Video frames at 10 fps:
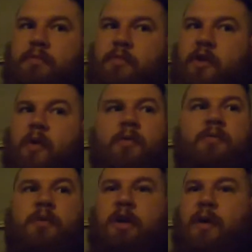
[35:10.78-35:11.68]
So
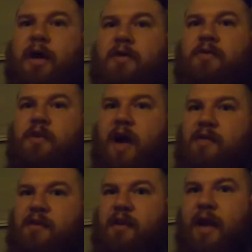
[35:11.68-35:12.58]
anybody who
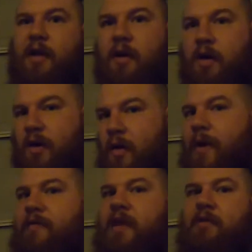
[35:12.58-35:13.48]
tries to
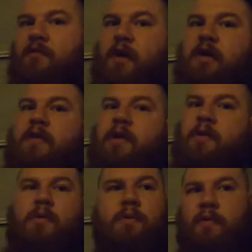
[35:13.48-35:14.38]
wave that in front of
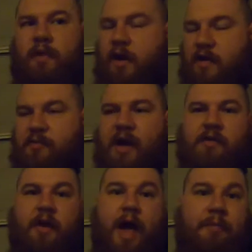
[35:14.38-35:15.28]
you, they're not
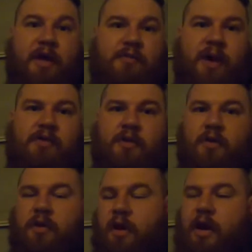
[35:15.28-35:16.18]
special. I'm not special,
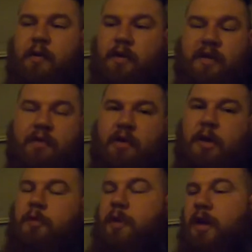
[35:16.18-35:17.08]
and I will never
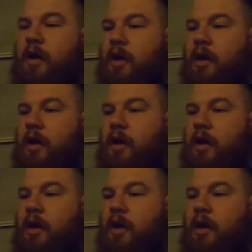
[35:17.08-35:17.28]
claim to be.